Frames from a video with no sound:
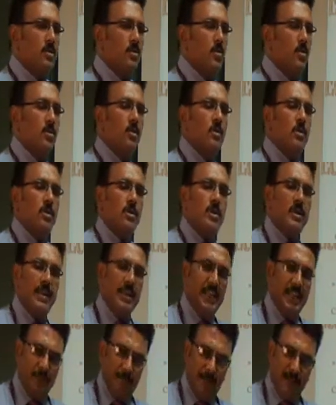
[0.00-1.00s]
So
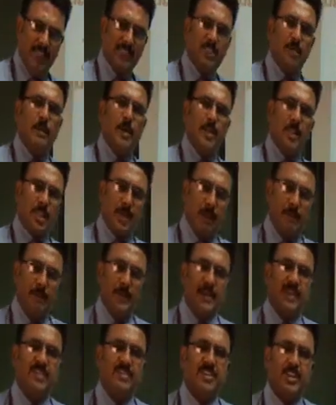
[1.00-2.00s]
it depends upon the
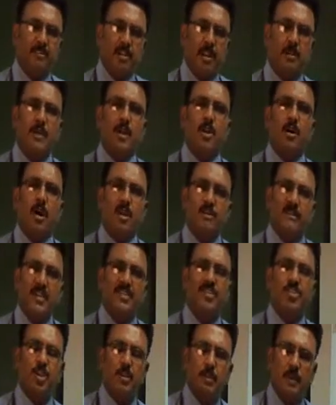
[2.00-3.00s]
company's development,
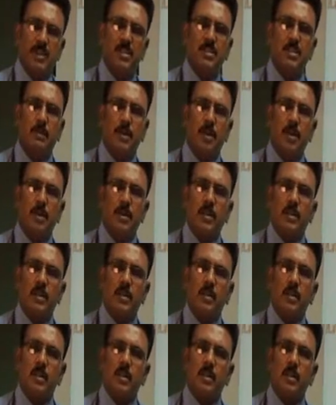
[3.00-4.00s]
always depends
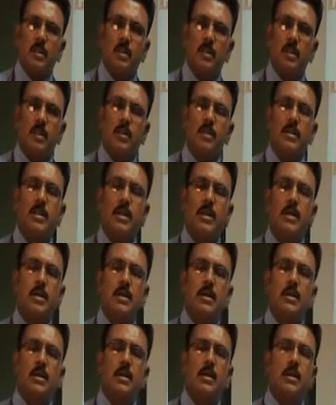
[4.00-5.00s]
upon
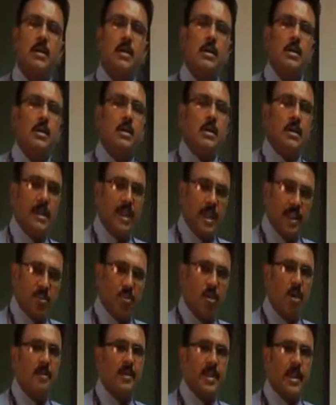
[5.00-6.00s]
the
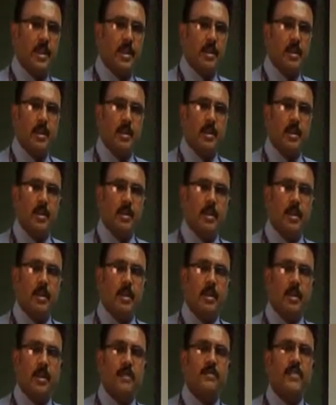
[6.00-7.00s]
economy.
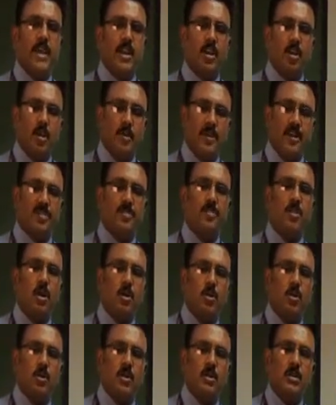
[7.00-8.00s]
If the economy is
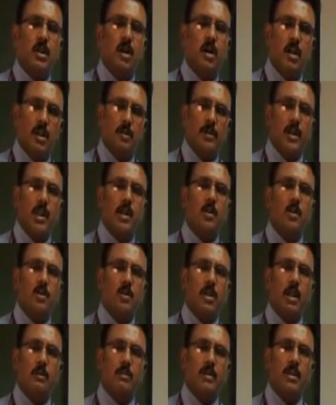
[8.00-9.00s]
not good, automatically
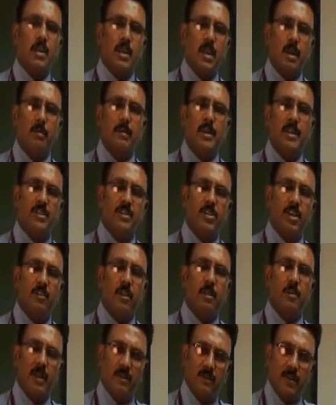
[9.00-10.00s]
what will happen? The company's
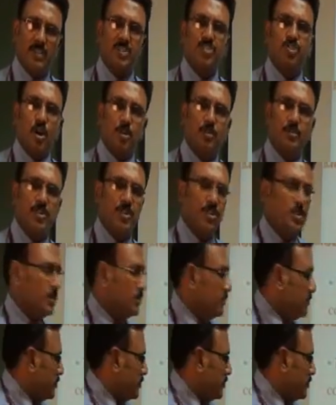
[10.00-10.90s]
development will stop.